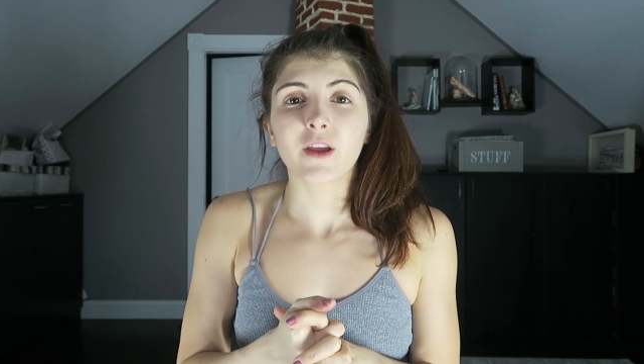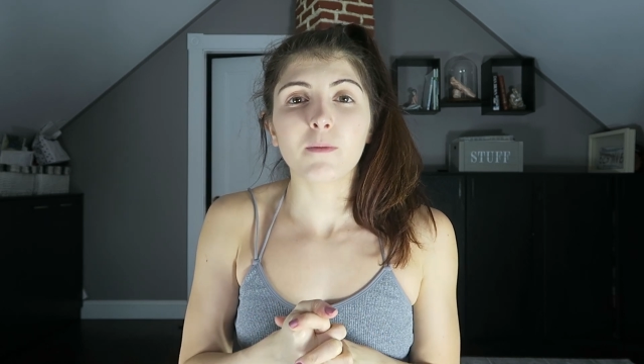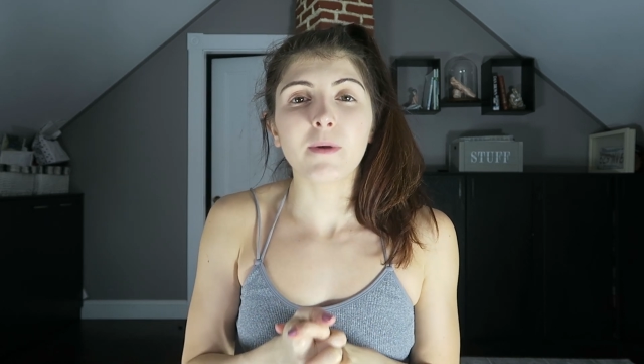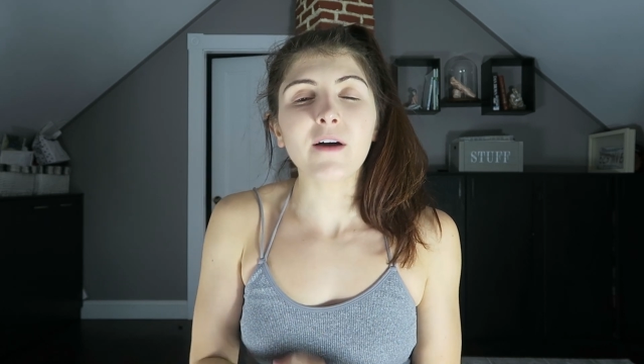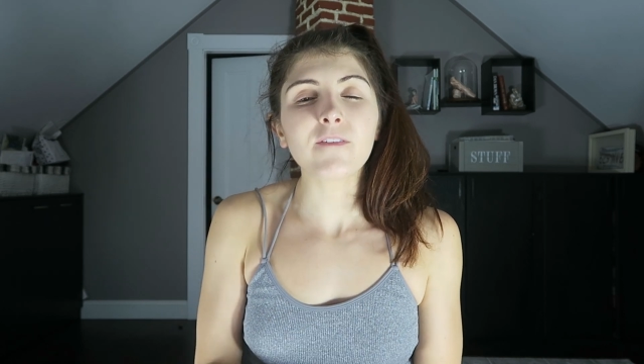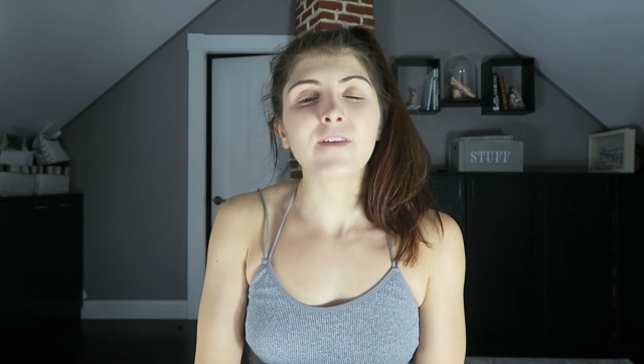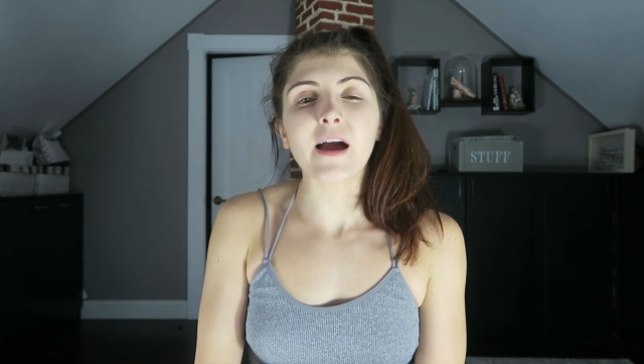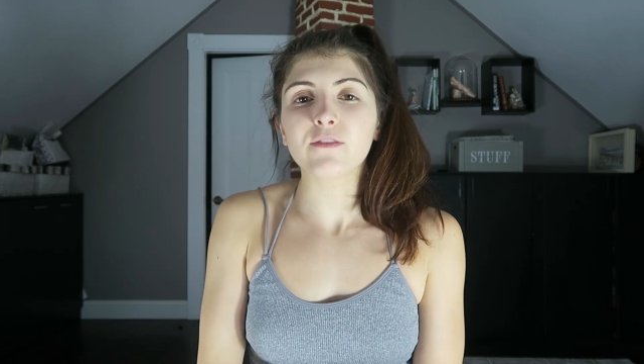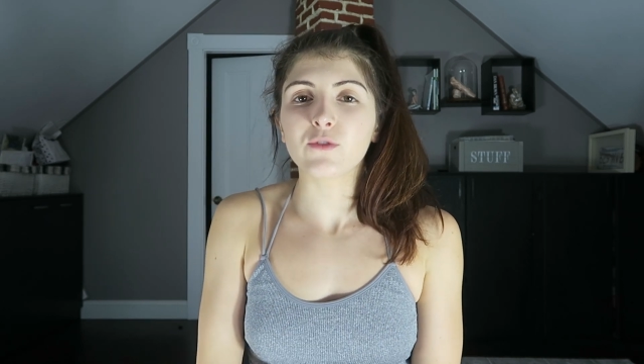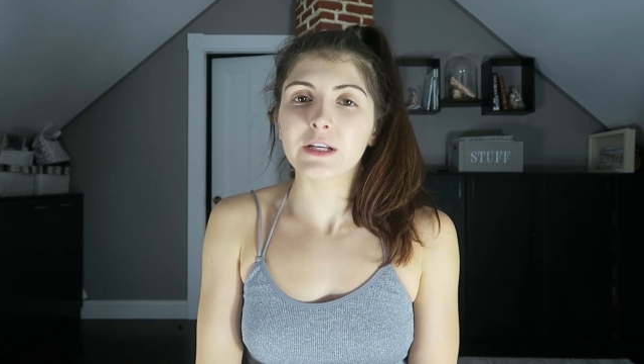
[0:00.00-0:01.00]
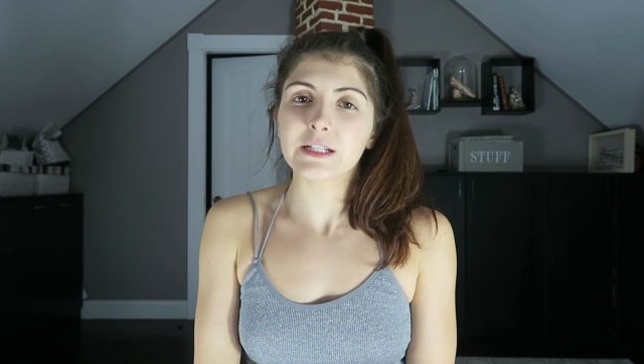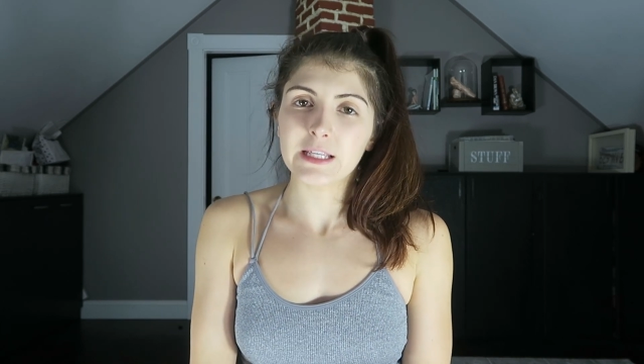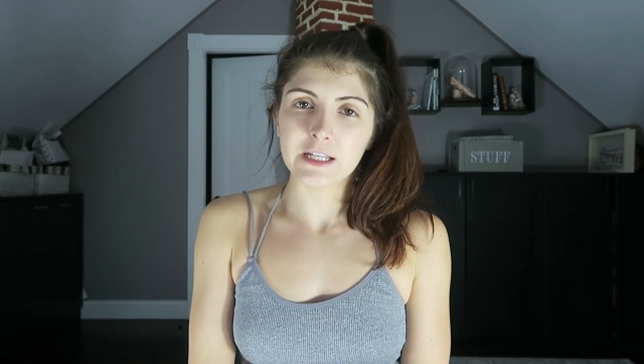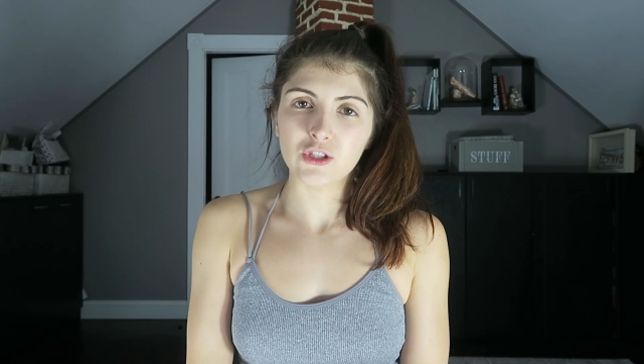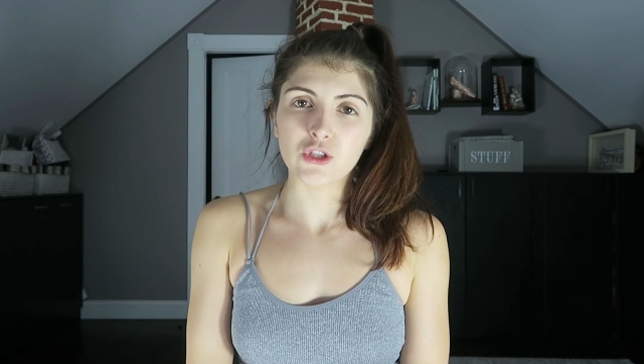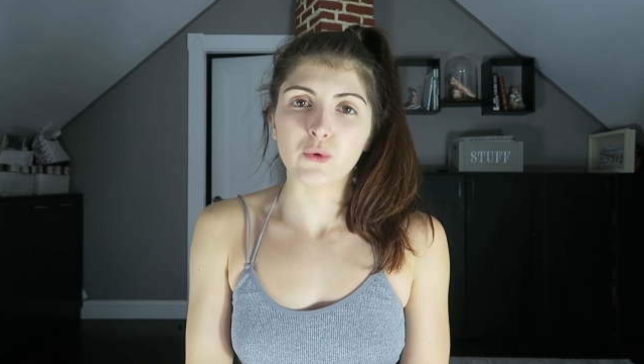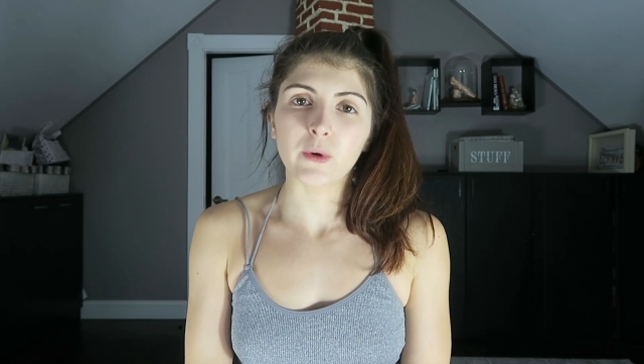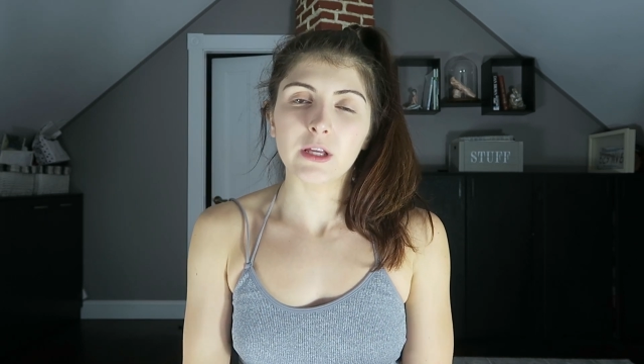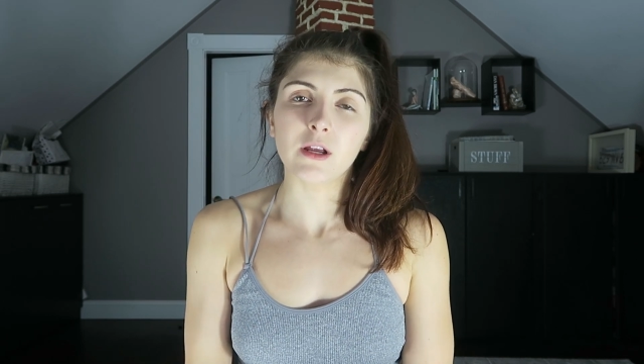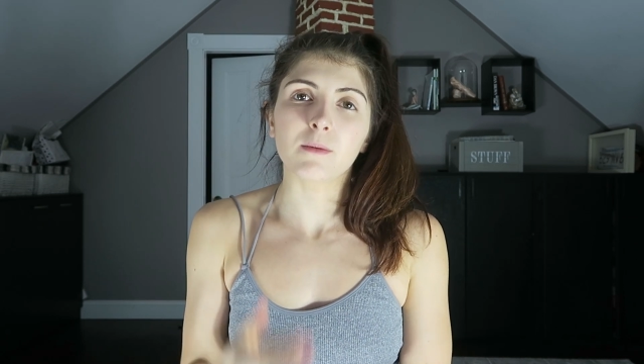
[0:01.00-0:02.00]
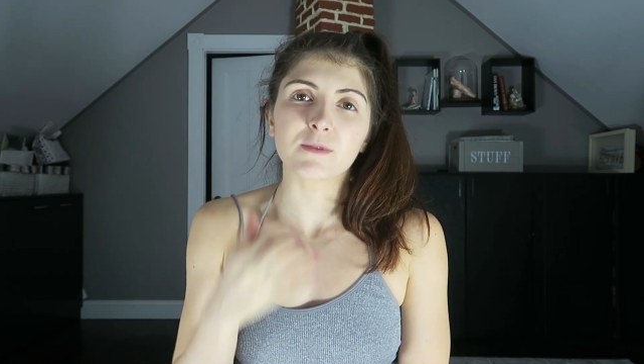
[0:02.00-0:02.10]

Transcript: about 5 weeks into it.